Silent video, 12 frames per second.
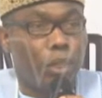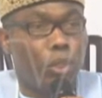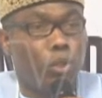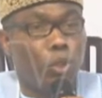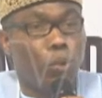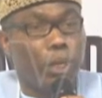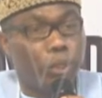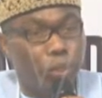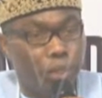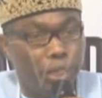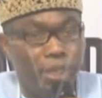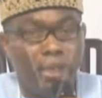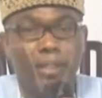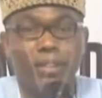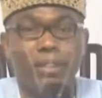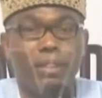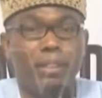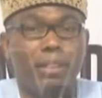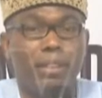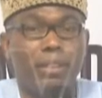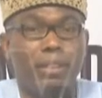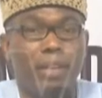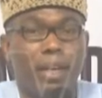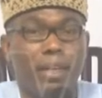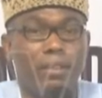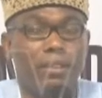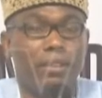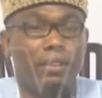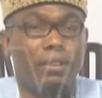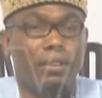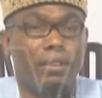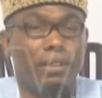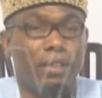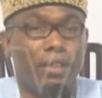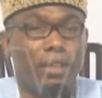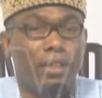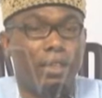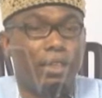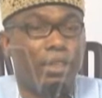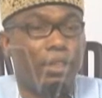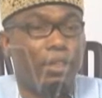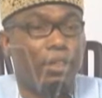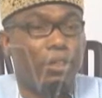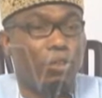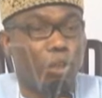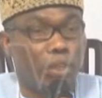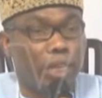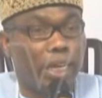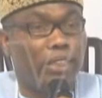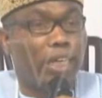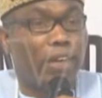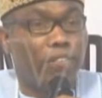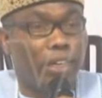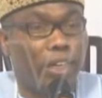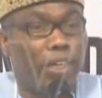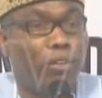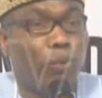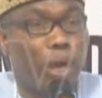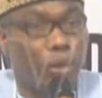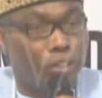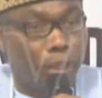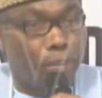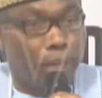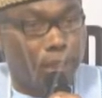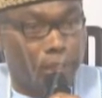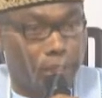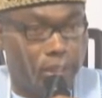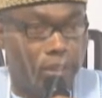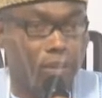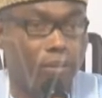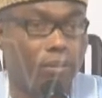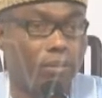So when you hear that soldiers have killed 100 bandits,